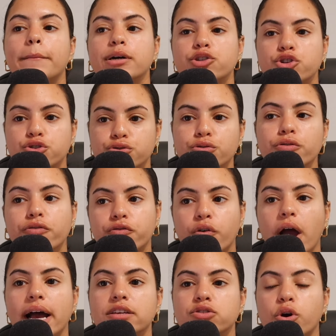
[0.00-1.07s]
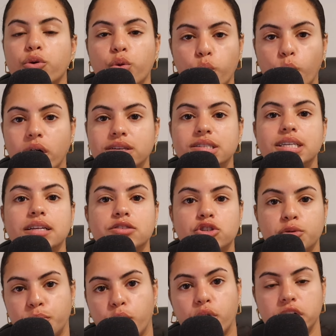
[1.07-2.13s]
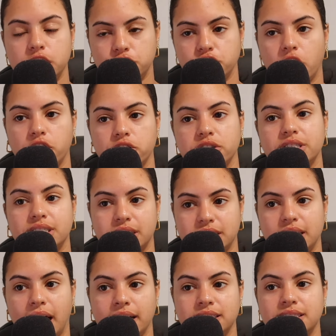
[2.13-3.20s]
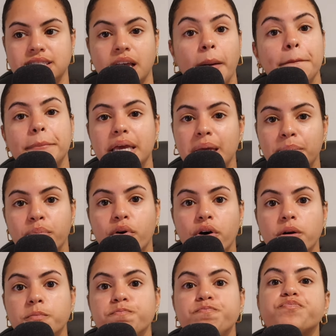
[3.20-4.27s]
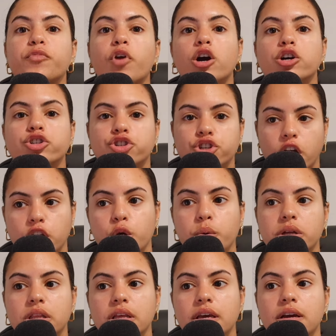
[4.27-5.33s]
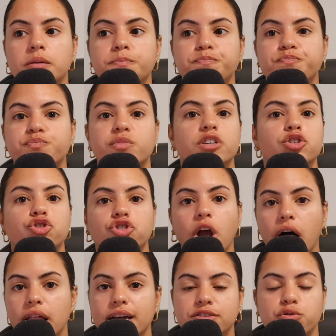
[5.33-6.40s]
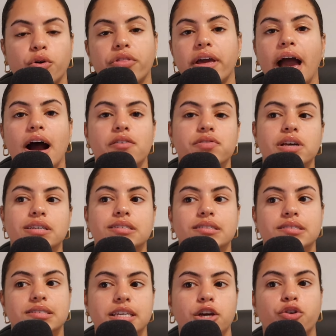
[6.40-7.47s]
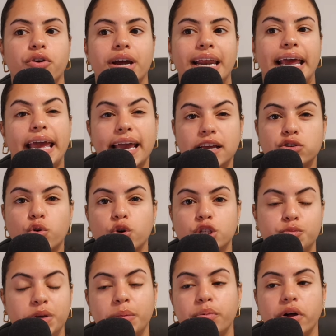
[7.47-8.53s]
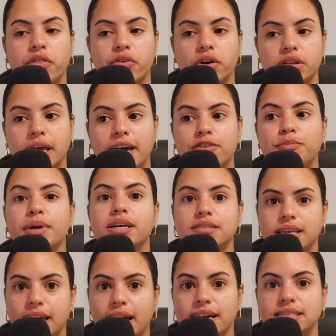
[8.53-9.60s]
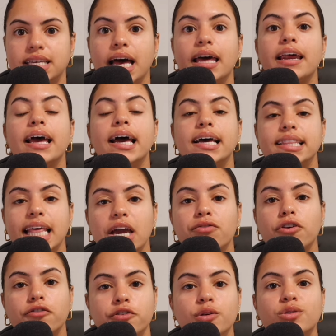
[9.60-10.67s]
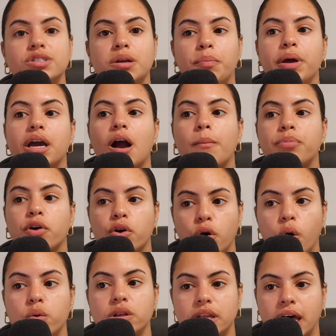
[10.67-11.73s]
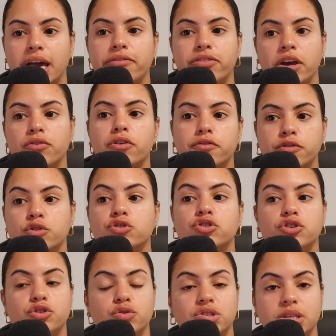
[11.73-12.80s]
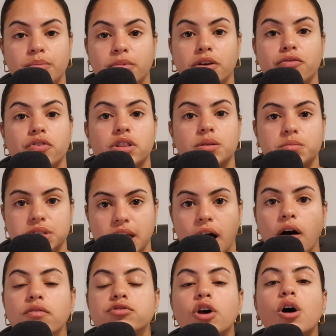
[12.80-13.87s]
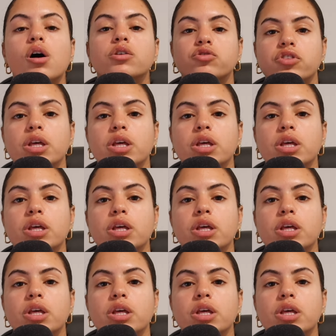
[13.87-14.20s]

but true friends are the ones that support each other's success. Some people are genuinely jealous, or they have this secret hate towards people in their life because, like I said, they refuse to pick up their own life. They refuse to do something for themselves, so